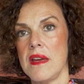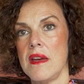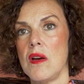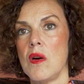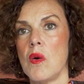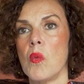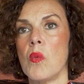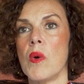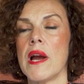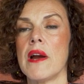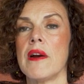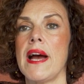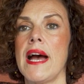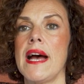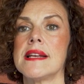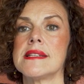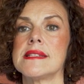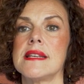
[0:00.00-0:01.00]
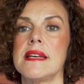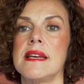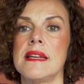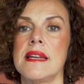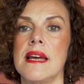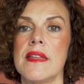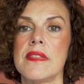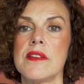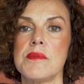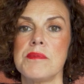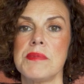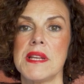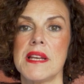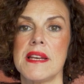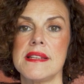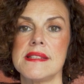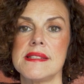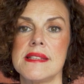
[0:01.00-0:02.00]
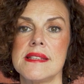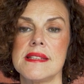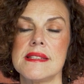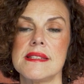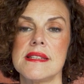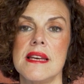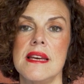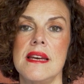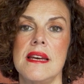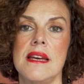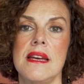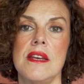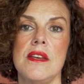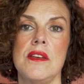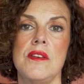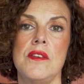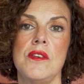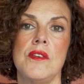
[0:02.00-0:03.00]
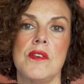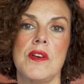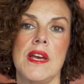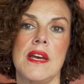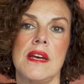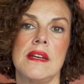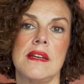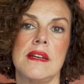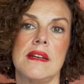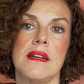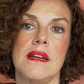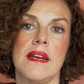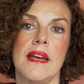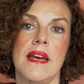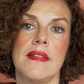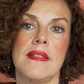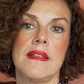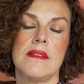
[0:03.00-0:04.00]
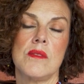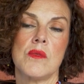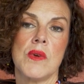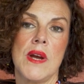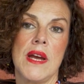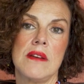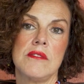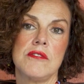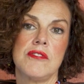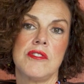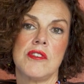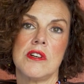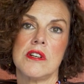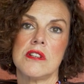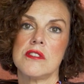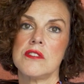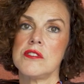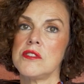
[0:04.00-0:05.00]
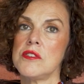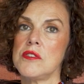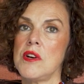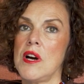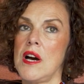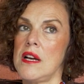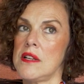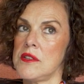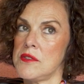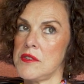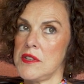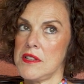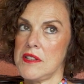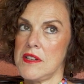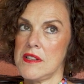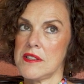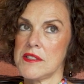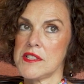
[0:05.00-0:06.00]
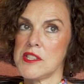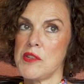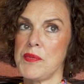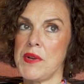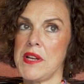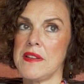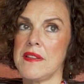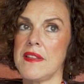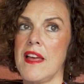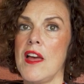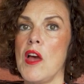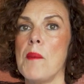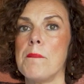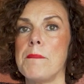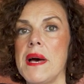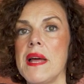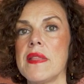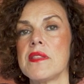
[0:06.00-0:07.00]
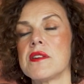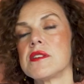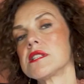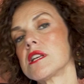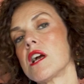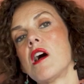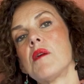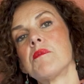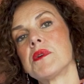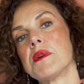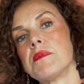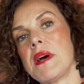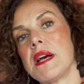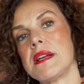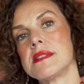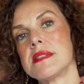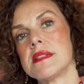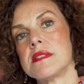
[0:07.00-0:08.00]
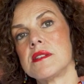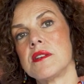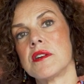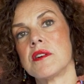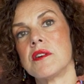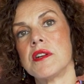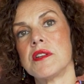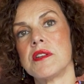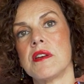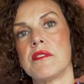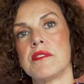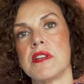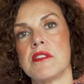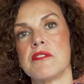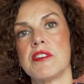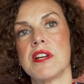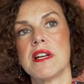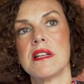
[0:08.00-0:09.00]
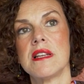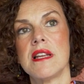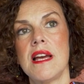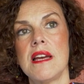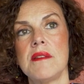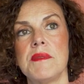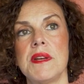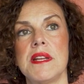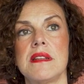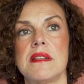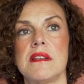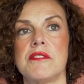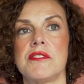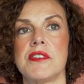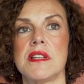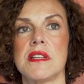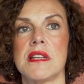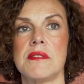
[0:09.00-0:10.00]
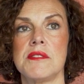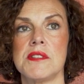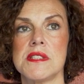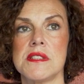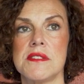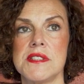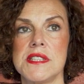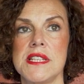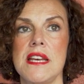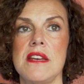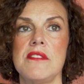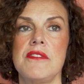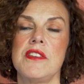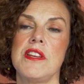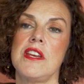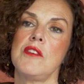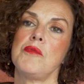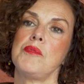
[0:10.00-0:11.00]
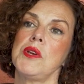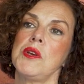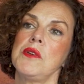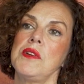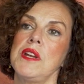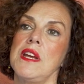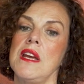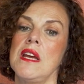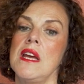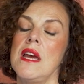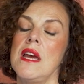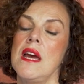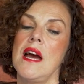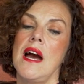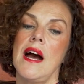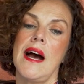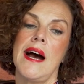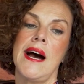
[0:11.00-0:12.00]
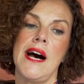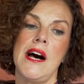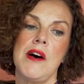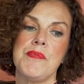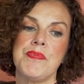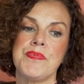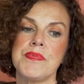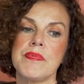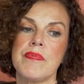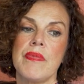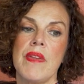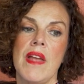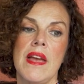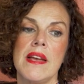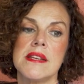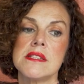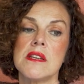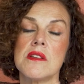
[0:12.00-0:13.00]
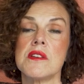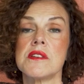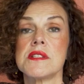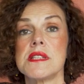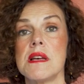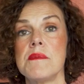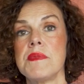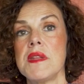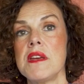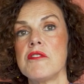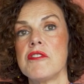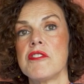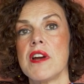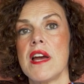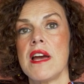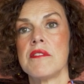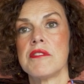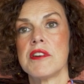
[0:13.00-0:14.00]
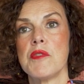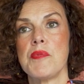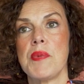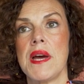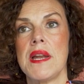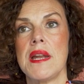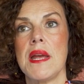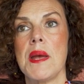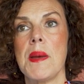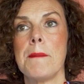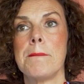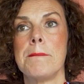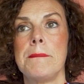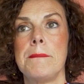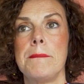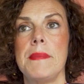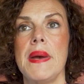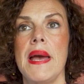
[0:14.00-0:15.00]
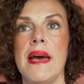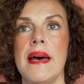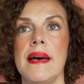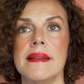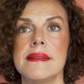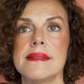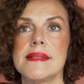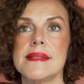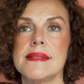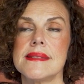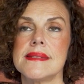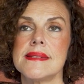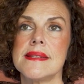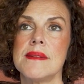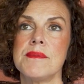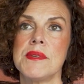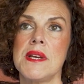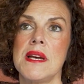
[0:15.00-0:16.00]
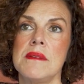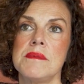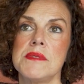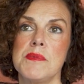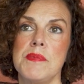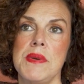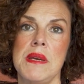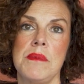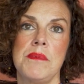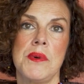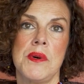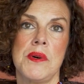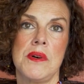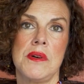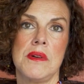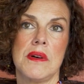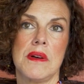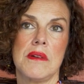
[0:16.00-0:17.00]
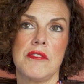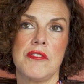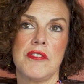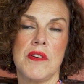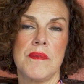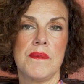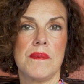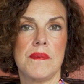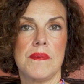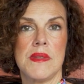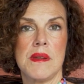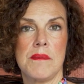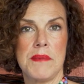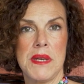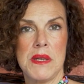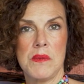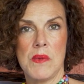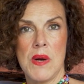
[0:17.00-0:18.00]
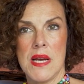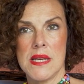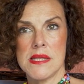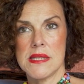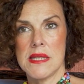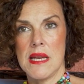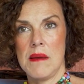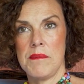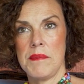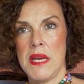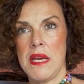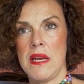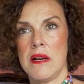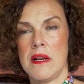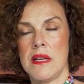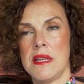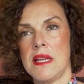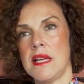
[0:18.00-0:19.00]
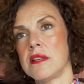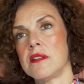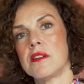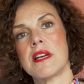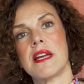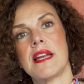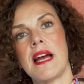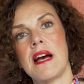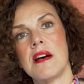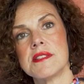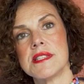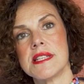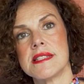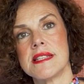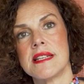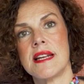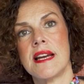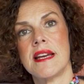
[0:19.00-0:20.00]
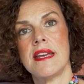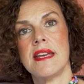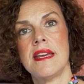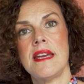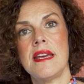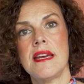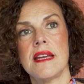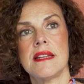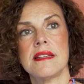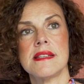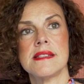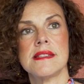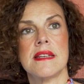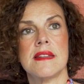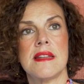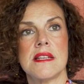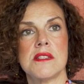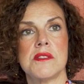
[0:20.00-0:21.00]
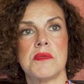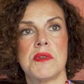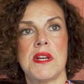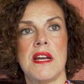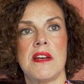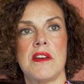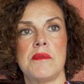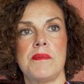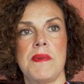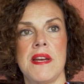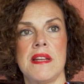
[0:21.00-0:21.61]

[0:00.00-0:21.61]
whereas in other places, you can get rent for $200 a month. But there's compromises. You're going to have different climate, different levels of safety, beauty. So there's something for everybody. And sometimes people from the Midwest come here and they look at houses in Ajijic and they say, that's what I could pay in the